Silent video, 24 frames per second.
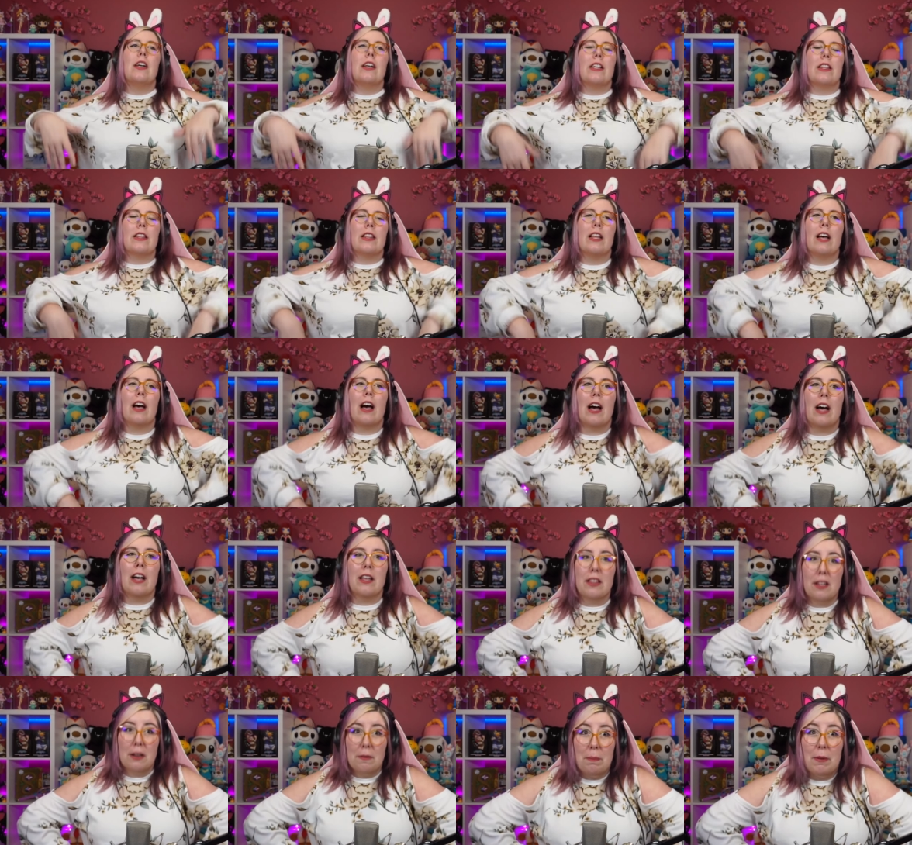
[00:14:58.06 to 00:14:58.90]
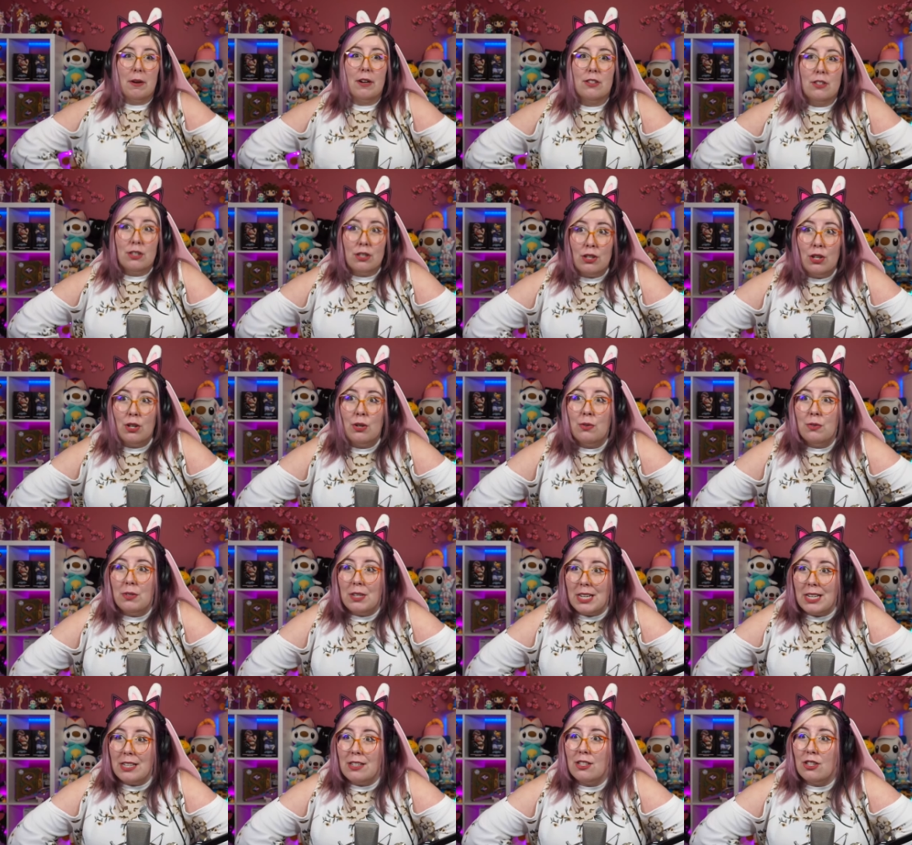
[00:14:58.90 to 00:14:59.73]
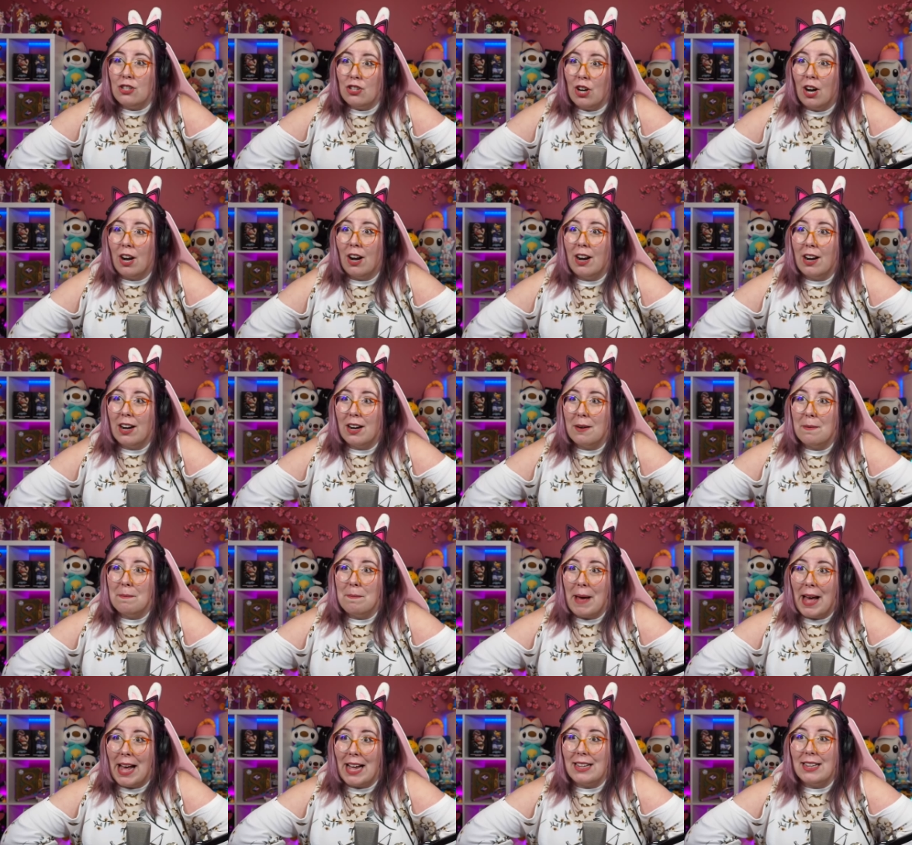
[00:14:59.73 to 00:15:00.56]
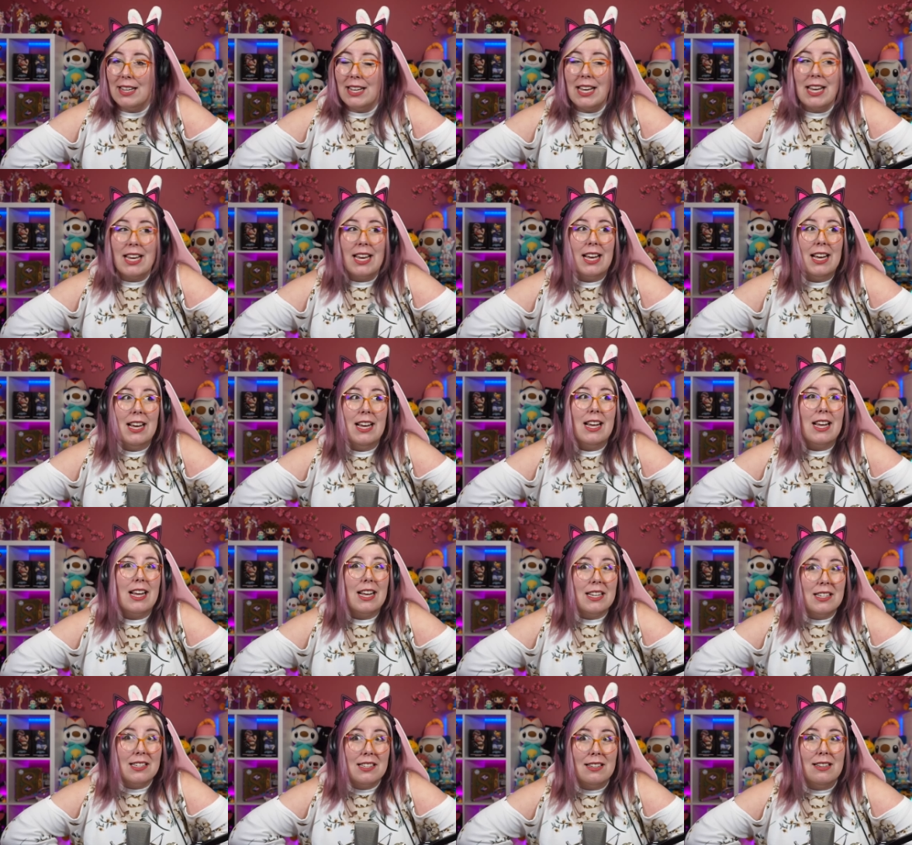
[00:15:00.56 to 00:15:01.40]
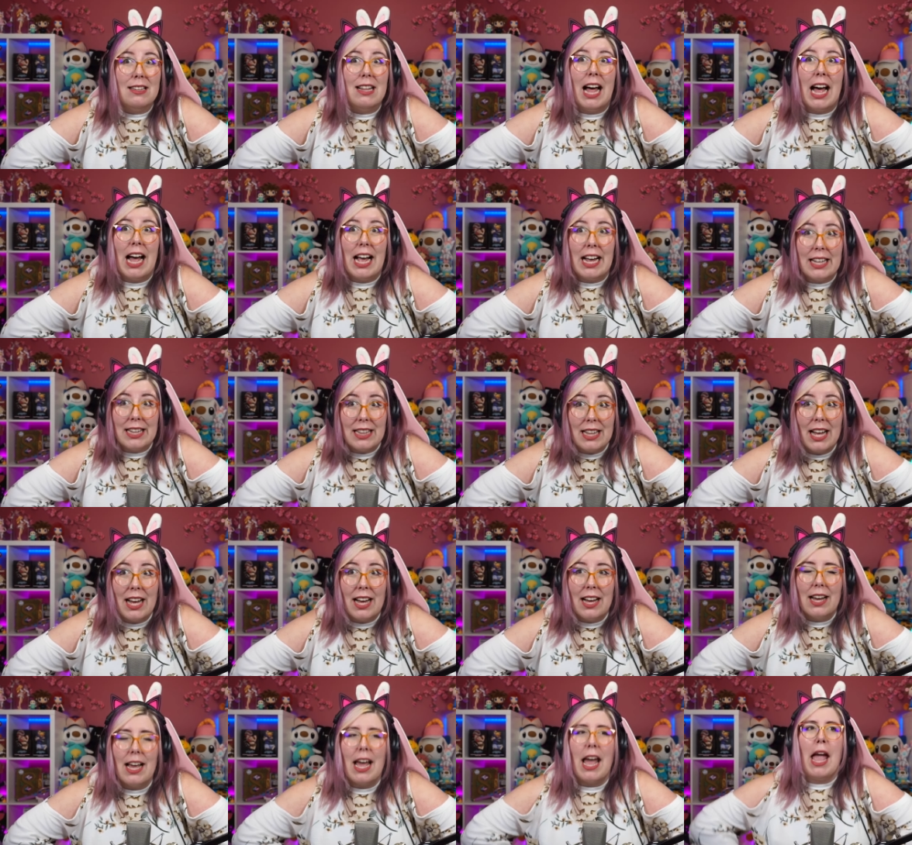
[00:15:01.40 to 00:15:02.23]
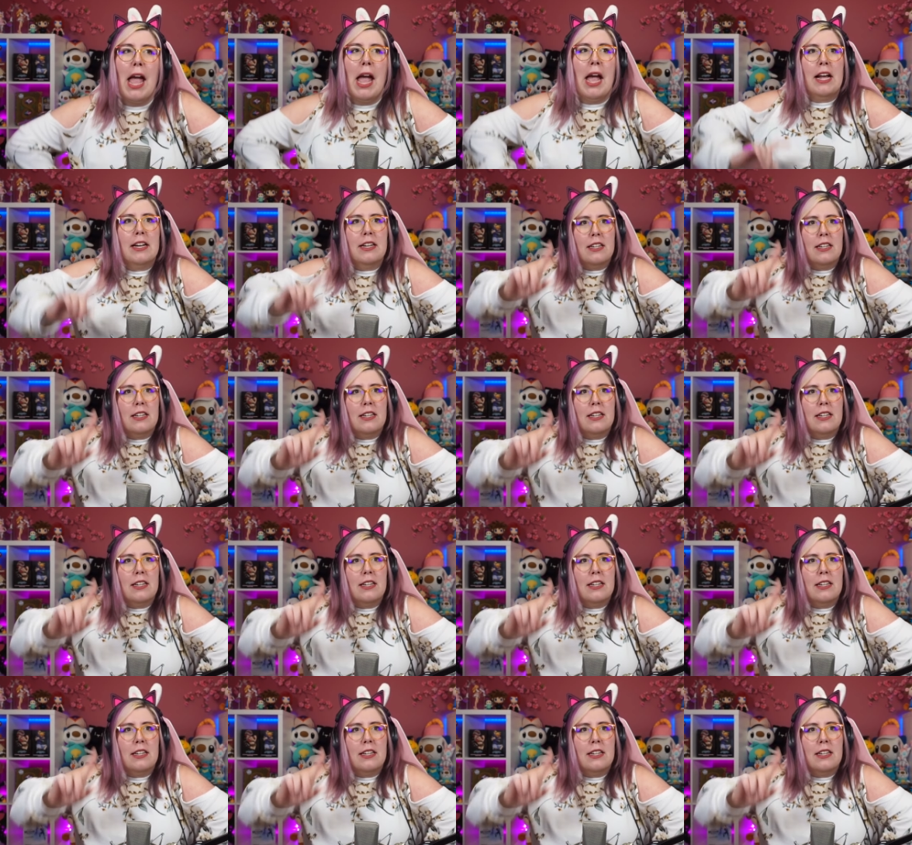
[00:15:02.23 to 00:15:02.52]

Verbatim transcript: The other person who needs a charm badly is Lila and